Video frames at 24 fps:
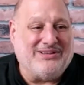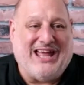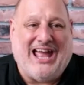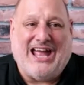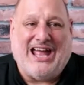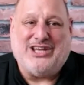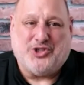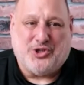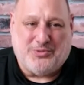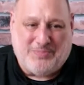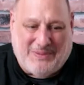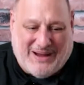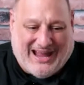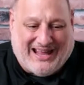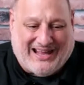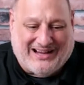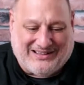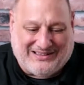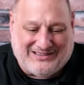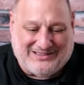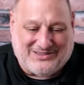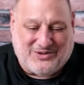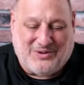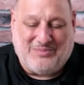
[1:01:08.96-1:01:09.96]
I'm glad you're
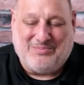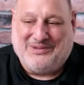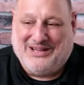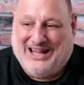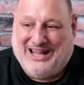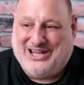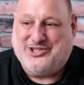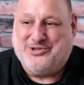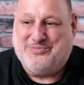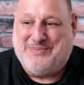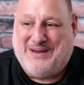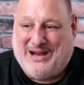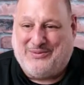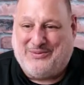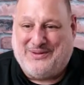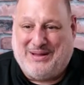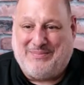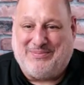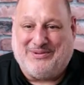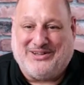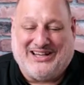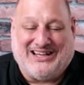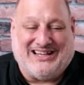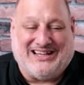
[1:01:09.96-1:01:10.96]
back. So I'm glad you're back
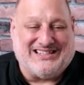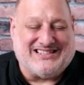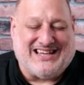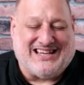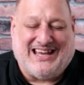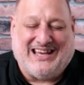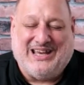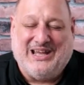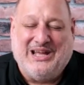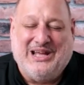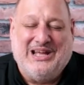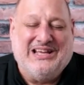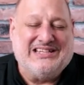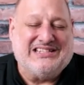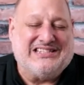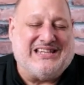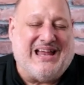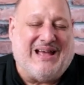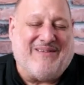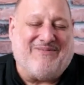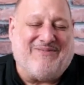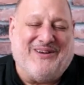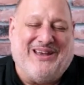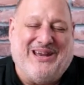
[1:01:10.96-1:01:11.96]
with that. But like I said,
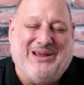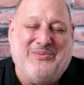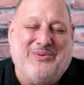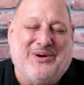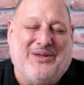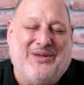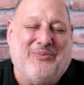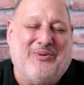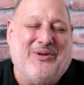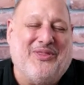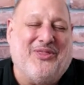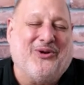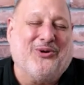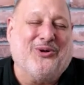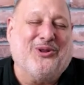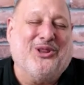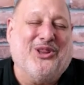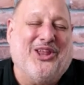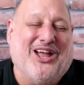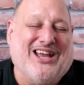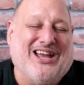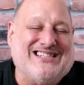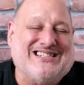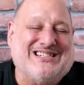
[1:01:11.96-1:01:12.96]
Stephanie with her
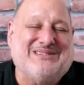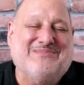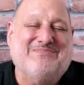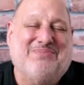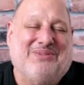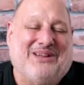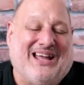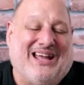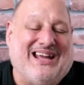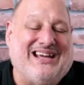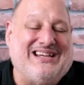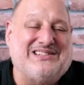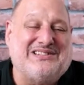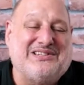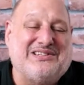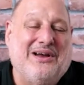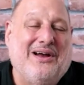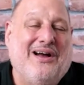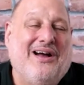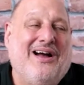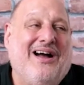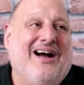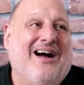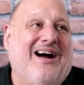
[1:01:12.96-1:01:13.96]
license
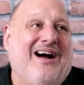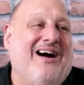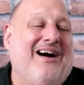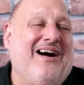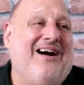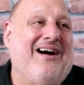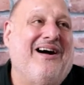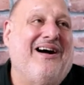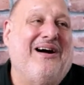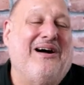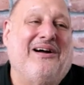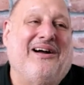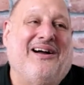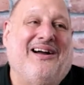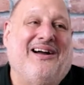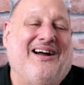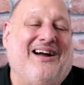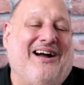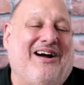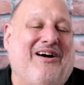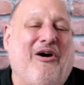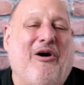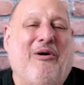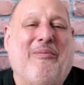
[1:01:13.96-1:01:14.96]
plates,
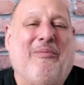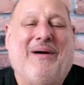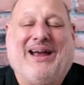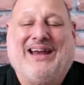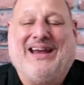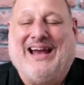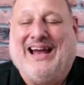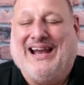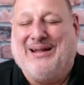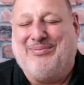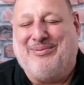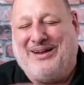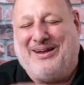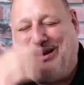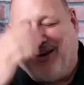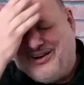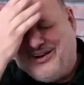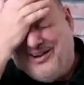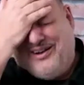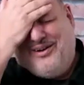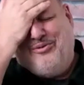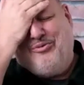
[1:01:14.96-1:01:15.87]
oh my God, I'm like,